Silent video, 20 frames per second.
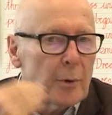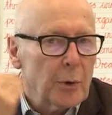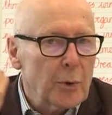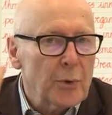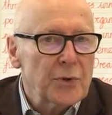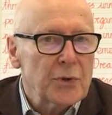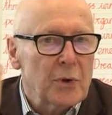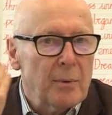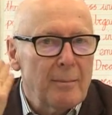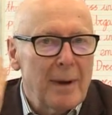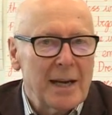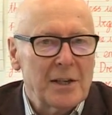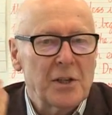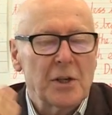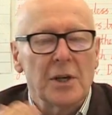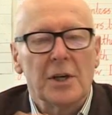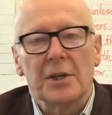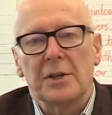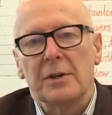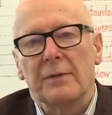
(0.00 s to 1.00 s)
but also
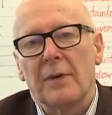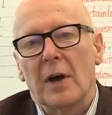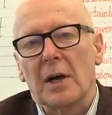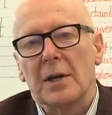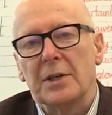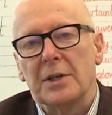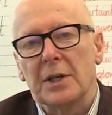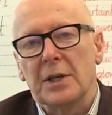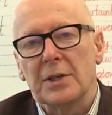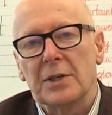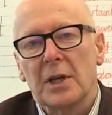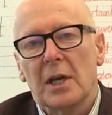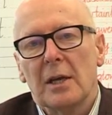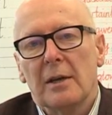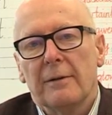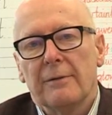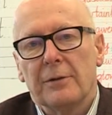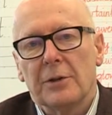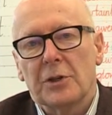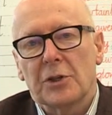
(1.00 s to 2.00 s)
imaginative ideas
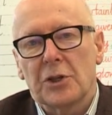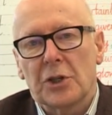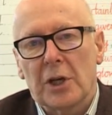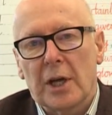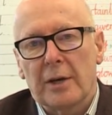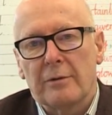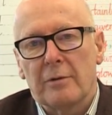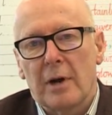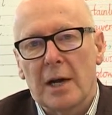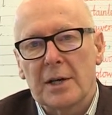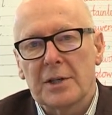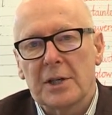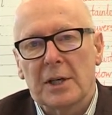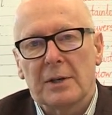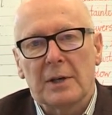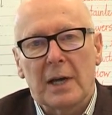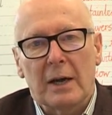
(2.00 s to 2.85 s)
for the shared writing.